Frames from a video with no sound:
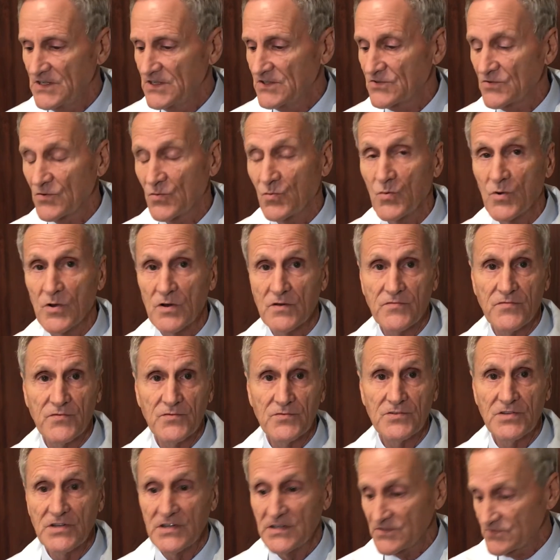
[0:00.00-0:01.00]
It's a wonderful
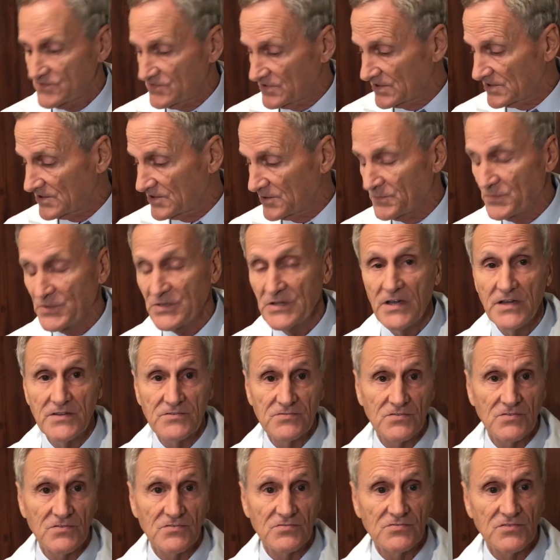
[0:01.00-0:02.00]
test to get the
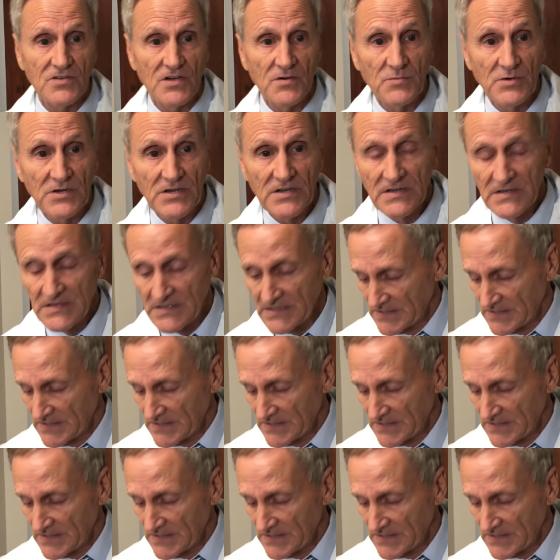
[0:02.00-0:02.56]
pH of the stomach.